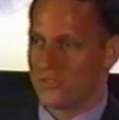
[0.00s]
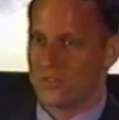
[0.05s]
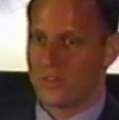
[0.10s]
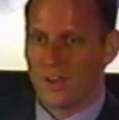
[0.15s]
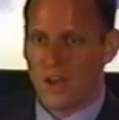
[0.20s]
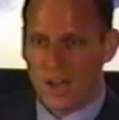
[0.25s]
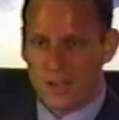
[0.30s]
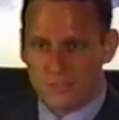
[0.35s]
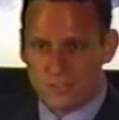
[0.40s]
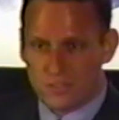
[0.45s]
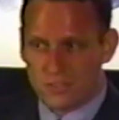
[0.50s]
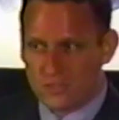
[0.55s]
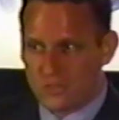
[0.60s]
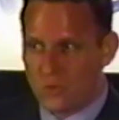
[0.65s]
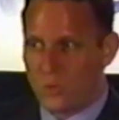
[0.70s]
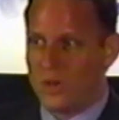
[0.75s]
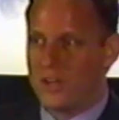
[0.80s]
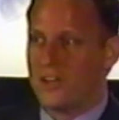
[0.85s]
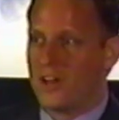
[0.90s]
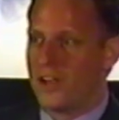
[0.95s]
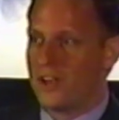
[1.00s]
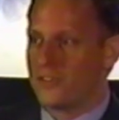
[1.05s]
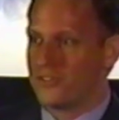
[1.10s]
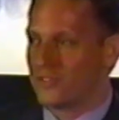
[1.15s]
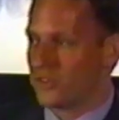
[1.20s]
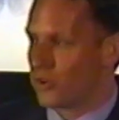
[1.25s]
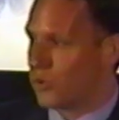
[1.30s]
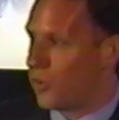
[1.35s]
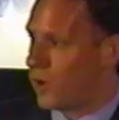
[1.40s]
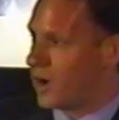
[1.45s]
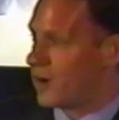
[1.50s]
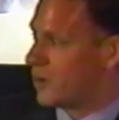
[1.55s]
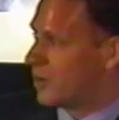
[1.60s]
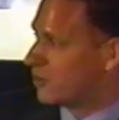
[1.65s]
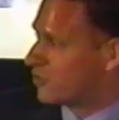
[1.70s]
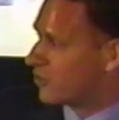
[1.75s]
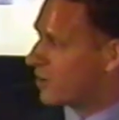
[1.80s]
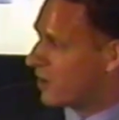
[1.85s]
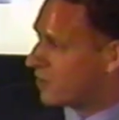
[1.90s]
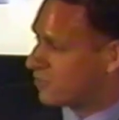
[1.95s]
So it cost us $20 to acquire
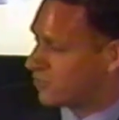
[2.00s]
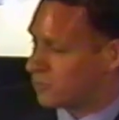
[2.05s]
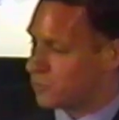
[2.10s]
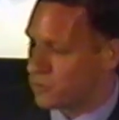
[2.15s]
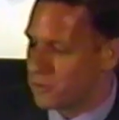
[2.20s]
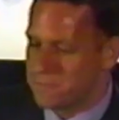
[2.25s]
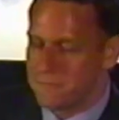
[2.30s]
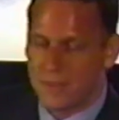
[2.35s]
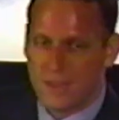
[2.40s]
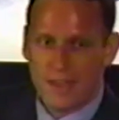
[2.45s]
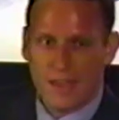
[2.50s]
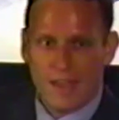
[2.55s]
each customer,